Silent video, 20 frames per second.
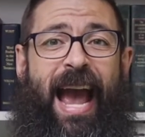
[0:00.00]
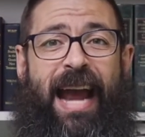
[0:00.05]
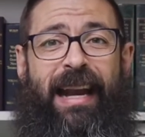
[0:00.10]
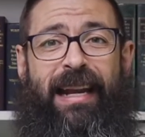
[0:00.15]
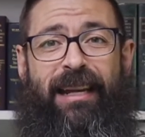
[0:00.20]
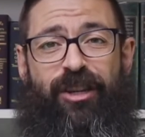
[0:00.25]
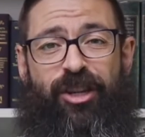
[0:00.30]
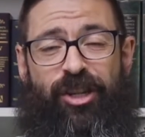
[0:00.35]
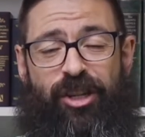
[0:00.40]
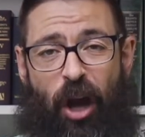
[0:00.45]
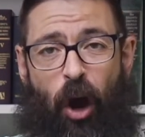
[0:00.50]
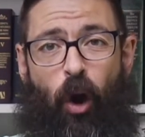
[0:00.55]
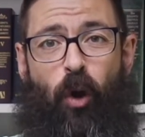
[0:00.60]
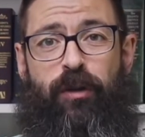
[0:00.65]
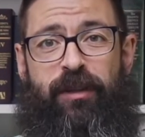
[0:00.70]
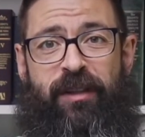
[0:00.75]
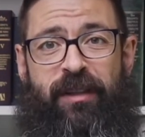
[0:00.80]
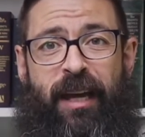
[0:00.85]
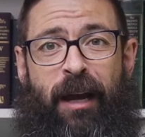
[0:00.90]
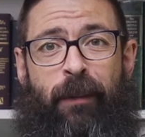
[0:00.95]
and he
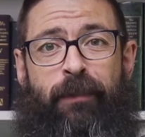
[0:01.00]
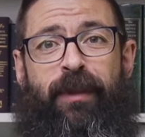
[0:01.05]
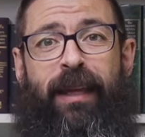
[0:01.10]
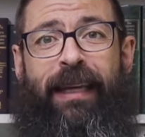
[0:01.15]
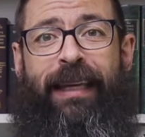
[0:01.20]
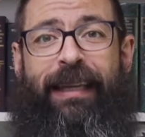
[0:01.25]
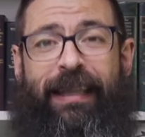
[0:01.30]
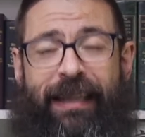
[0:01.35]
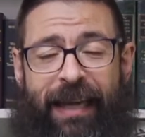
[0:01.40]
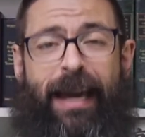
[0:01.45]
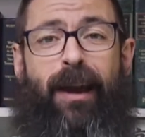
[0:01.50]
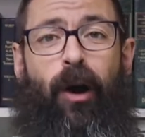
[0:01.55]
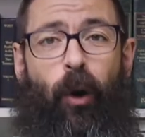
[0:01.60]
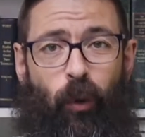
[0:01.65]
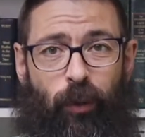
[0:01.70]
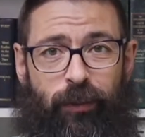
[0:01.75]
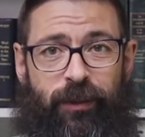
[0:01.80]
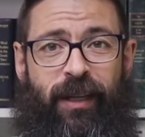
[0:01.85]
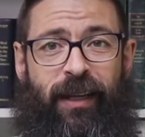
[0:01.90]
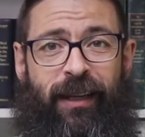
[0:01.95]
shows them the
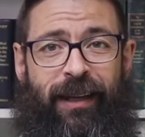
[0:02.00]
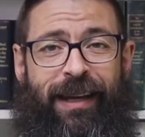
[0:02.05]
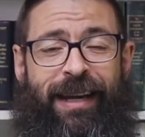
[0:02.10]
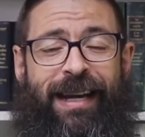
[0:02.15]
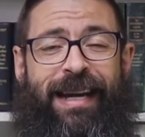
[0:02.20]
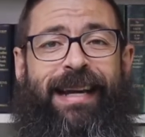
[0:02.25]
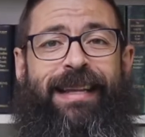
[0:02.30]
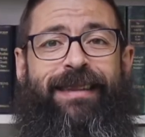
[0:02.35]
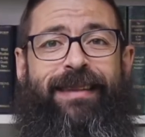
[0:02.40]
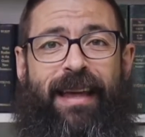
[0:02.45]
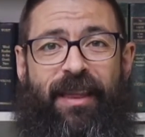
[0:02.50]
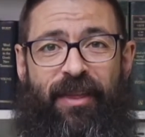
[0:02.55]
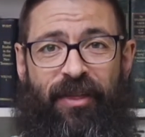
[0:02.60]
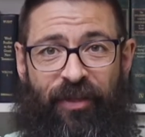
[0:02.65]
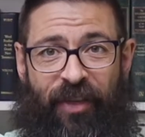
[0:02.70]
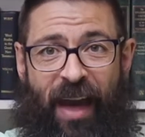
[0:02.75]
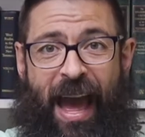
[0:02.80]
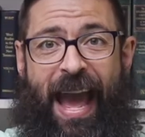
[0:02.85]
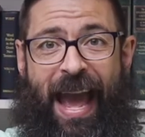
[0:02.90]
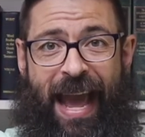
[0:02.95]
guilt
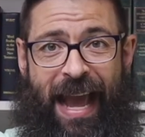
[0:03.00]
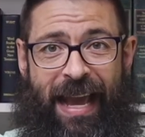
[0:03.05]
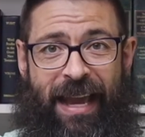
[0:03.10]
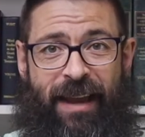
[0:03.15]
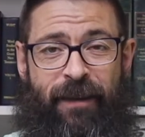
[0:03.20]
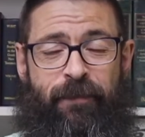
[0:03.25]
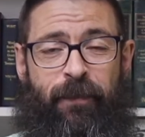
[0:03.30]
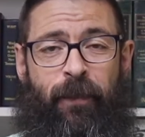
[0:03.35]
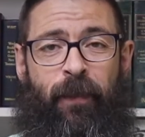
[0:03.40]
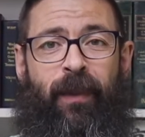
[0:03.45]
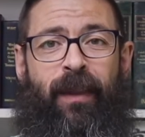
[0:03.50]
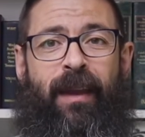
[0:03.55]
that they